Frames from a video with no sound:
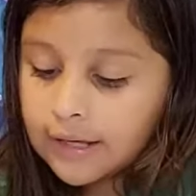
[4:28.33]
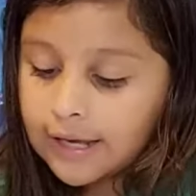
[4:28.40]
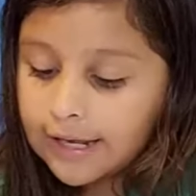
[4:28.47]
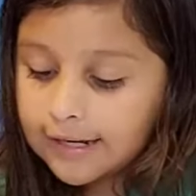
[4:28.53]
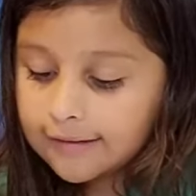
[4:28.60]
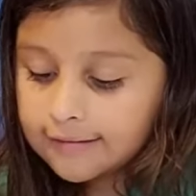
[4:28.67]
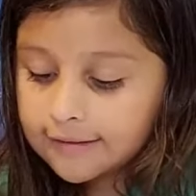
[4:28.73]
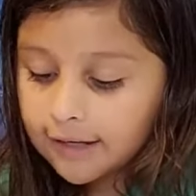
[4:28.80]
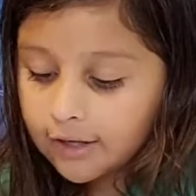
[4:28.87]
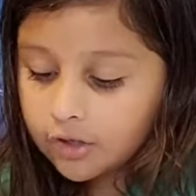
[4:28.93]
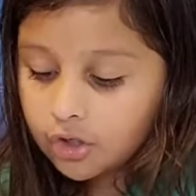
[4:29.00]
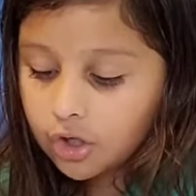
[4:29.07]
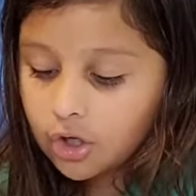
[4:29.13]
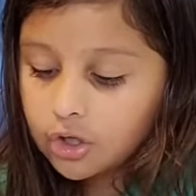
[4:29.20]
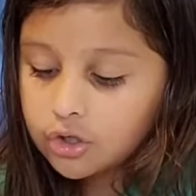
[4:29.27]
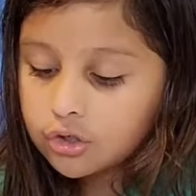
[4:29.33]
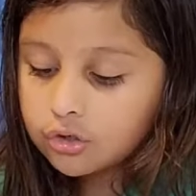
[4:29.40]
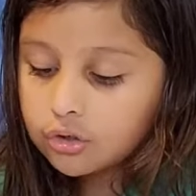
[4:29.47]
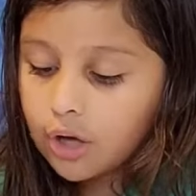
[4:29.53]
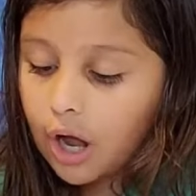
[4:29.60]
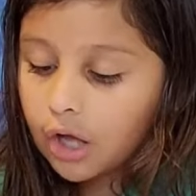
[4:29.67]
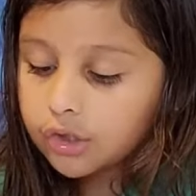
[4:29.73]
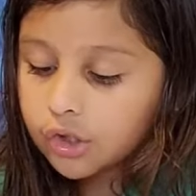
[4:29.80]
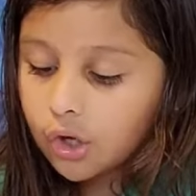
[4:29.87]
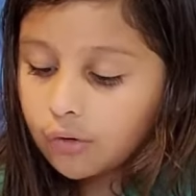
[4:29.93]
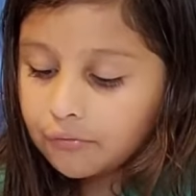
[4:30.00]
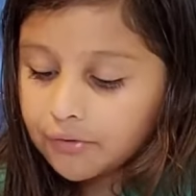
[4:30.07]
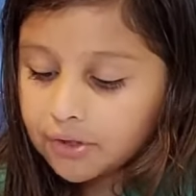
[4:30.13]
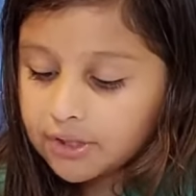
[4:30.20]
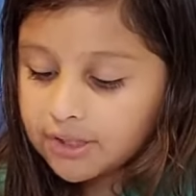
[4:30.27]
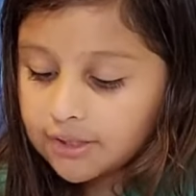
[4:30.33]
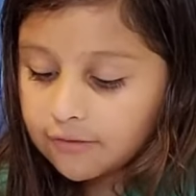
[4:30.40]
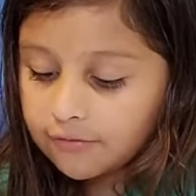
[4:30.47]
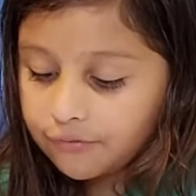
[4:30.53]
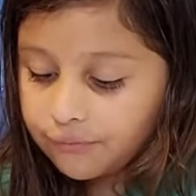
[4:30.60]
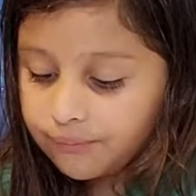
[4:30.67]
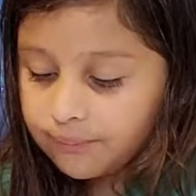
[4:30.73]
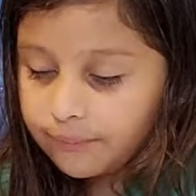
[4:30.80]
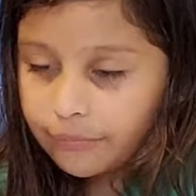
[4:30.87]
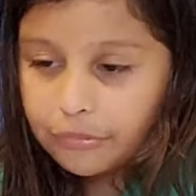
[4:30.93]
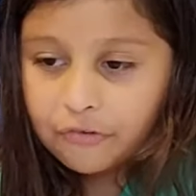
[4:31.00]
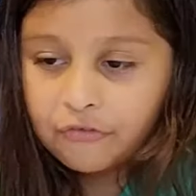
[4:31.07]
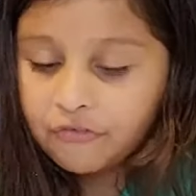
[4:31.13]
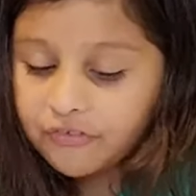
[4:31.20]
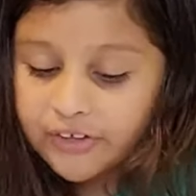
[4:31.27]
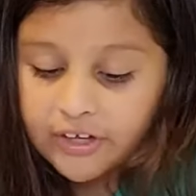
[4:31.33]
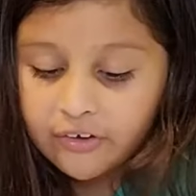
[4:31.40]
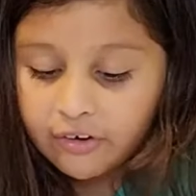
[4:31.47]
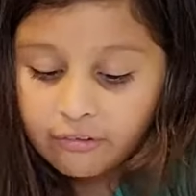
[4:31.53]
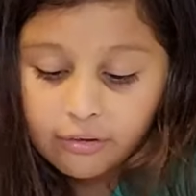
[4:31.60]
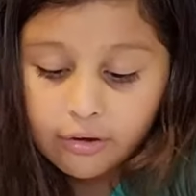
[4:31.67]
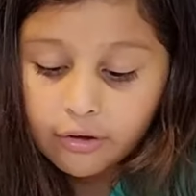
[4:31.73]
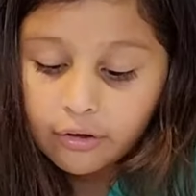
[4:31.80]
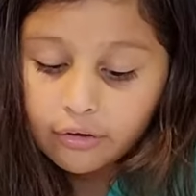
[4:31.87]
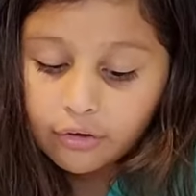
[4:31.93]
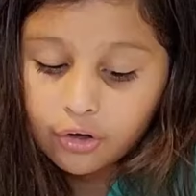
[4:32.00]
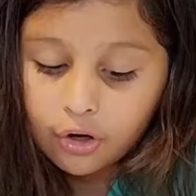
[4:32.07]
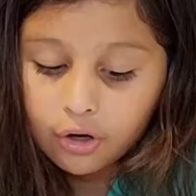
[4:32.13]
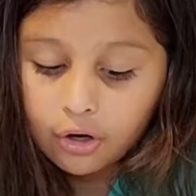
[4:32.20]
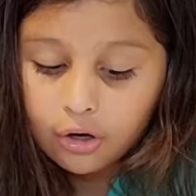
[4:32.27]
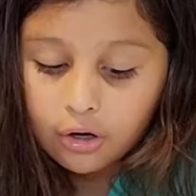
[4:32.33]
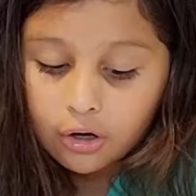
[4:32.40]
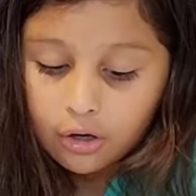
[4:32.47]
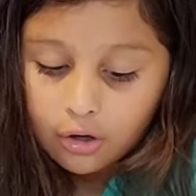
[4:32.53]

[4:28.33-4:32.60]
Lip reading: and it says do not overfill the